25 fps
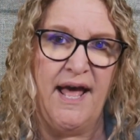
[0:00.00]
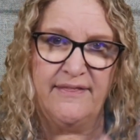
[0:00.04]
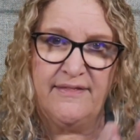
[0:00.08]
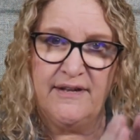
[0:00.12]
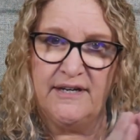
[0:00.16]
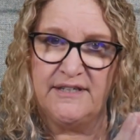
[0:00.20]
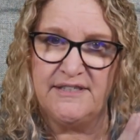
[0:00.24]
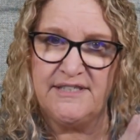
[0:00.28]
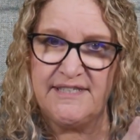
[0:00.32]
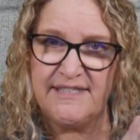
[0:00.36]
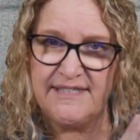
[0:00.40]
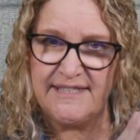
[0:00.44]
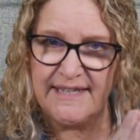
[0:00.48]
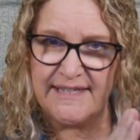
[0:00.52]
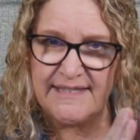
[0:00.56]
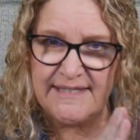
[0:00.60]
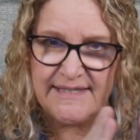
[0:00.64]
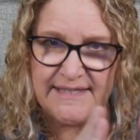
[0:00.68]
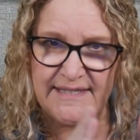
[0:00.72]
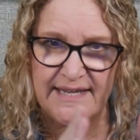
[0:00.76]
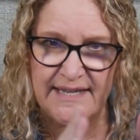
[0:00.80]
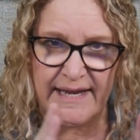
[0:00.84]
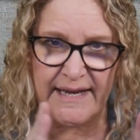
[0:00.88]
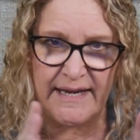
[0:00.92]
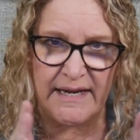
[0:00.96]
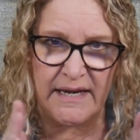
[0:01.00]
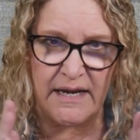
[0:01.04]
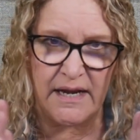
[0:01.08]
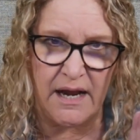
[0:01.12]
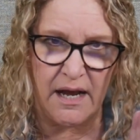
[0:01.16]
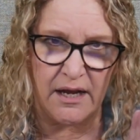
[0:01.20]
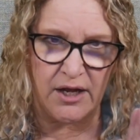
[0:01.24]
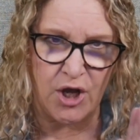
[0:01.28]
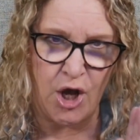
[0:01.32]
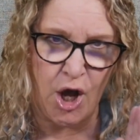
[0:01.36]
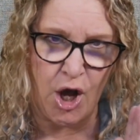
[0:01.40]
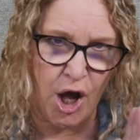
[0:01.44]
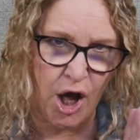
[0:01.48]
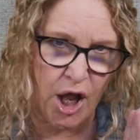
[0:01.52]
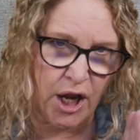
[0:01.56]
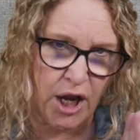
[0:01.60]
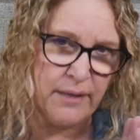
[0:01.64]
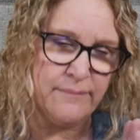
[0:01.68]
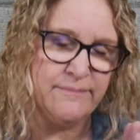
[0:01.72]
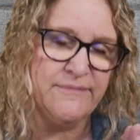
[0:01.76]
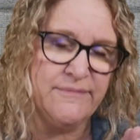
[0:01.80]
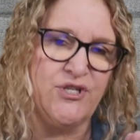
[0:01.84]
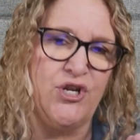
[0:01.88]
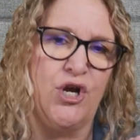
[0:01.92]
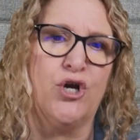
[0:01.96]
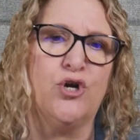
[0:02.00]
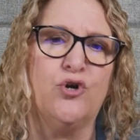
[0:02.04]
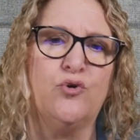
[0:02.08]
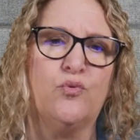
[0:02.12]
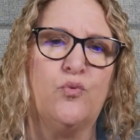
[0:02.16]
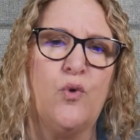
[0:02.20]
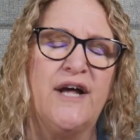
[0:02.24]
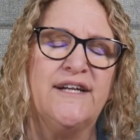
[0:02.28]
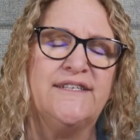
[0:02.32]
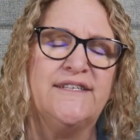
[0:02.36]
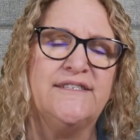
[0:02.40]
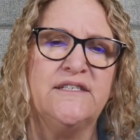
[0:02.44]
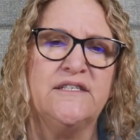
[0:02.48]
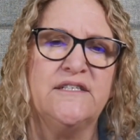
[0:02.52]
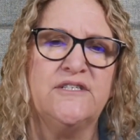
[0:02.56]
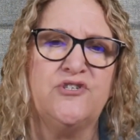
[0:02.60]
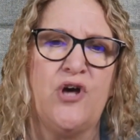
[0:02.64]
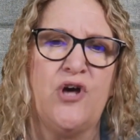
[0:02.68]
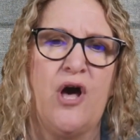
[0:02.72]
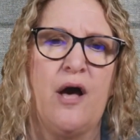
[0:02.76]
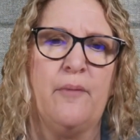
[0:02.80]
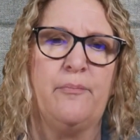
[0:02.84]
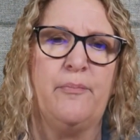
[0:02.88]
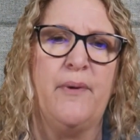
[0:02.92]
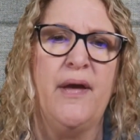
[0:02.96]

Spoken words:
There's 16 columns across the top,